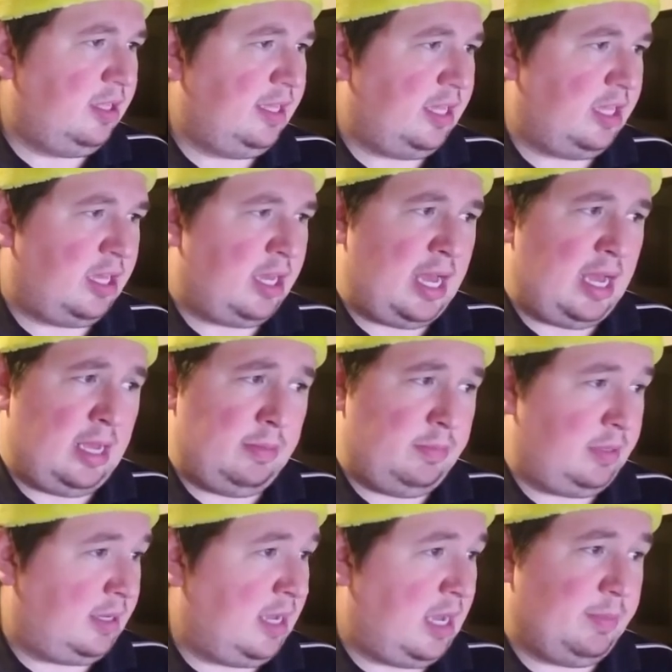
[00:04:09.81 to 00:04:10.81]
yeah
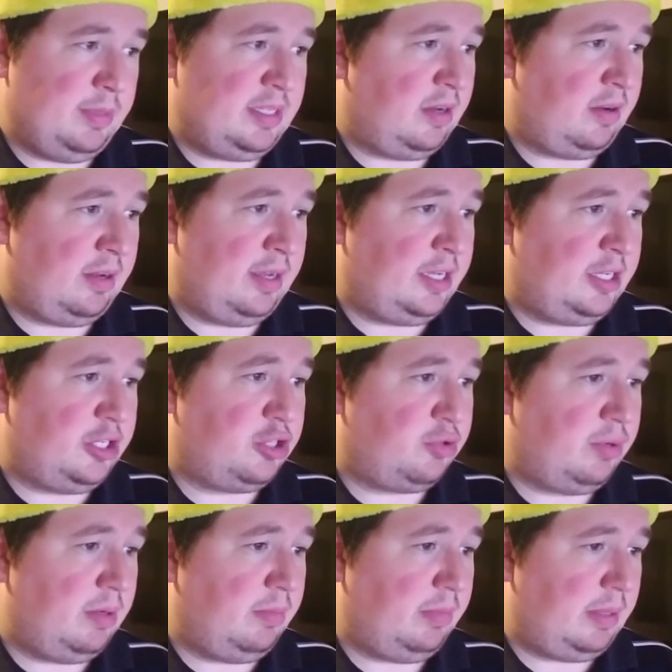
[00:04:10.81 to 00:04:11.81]
the comments are
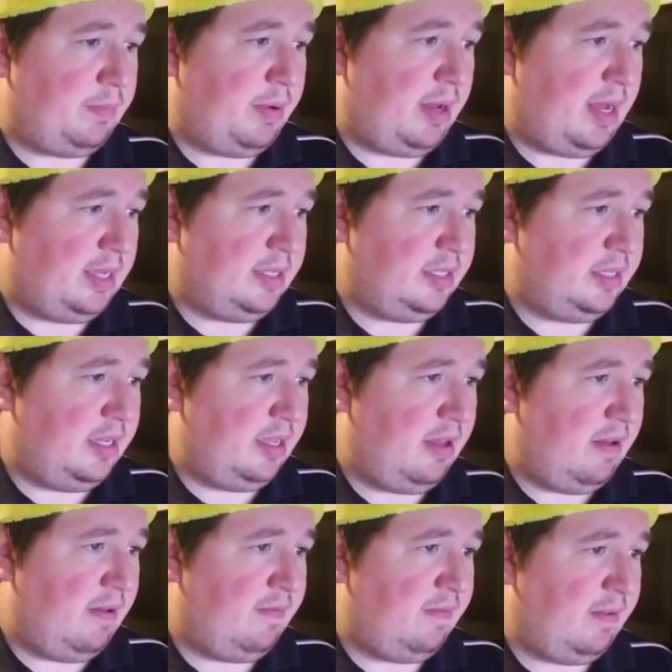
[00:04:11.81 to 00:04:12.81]
extremely
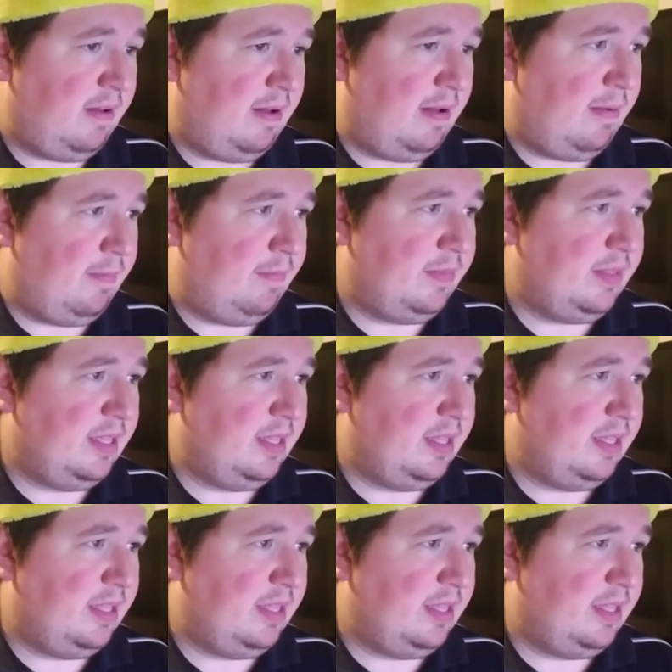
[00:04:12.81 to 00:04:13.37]
positive. Um,